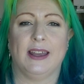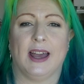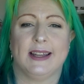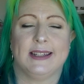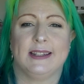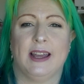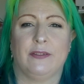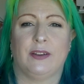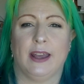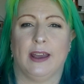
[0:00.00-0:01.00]
Hi guys, it's
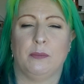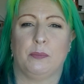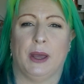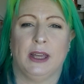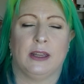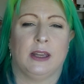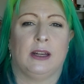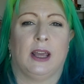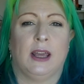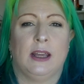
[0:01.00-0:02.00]
Haffi and back
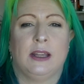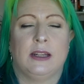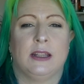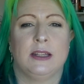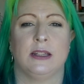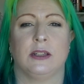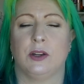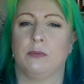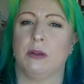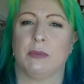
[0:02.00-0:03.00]
again, and this is
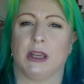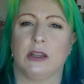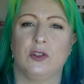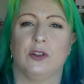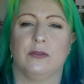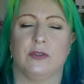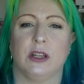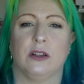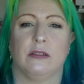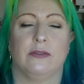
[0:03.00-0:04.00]
going to be my intro
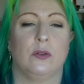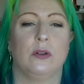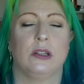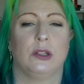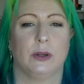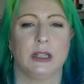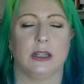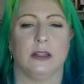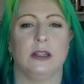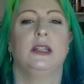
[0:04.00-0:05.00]
video for
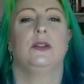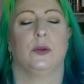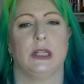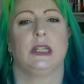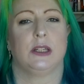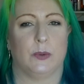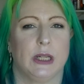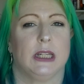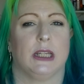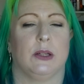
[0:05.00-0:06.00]
twenty in twenty
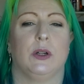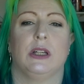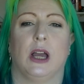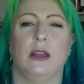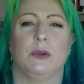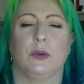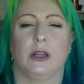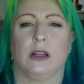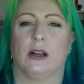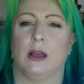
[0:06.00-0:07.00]
twenty, which I am
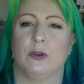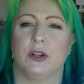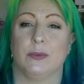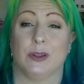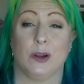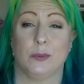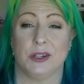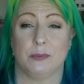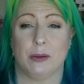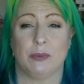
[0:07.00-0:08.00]
doing in collaboration with a whole
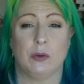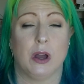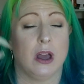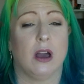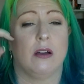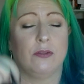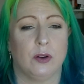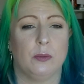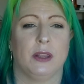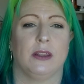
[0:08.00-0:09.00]
bunch of people
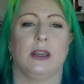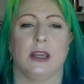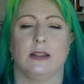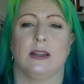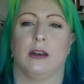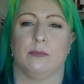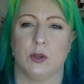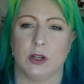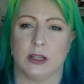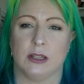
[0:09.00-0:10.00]
from the Geeks and
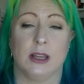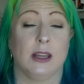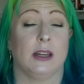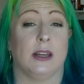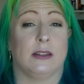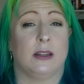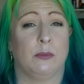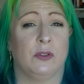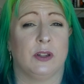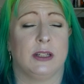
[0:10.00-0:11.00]
Beauties. Now
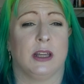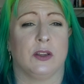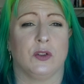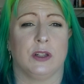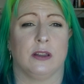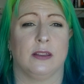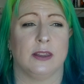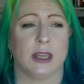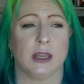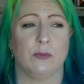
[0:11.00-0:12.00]
some of us are using a
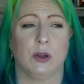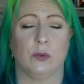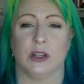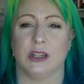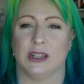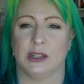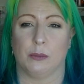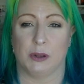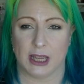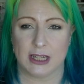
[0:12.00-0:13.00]
theme, which is
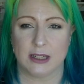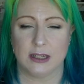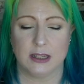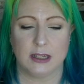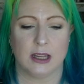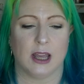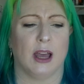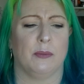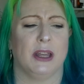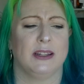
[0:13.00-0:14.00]
places,
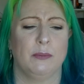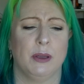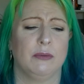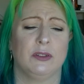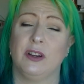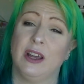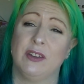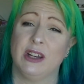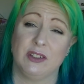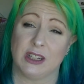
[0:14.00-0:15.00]
um, and some people don't
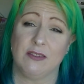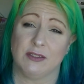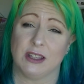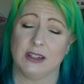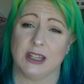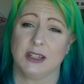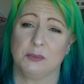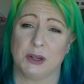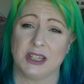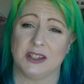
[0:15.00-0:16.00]
have enough stuff that
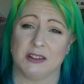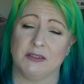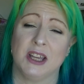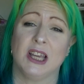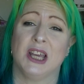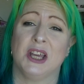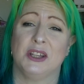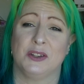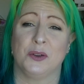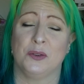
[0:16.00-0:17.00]
is place stuff.
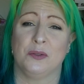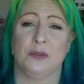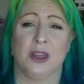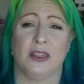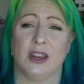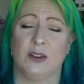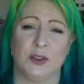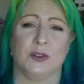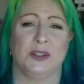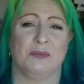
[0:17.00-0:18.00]
So they're
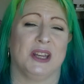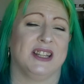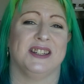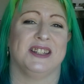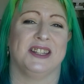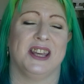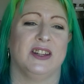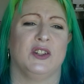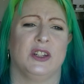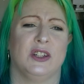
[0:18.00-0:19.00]
not using places,
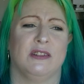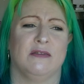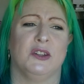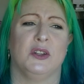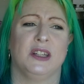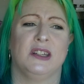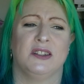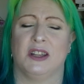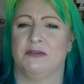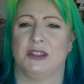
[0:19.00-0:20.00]
they're just
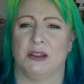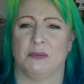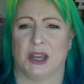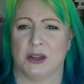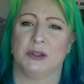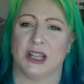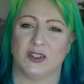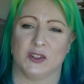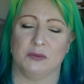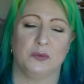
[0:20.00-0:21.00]
using stuff in their makeup
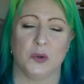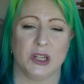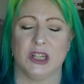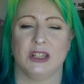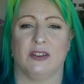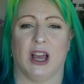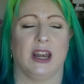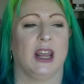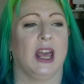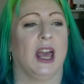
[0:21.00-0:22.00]
collection, which is fine.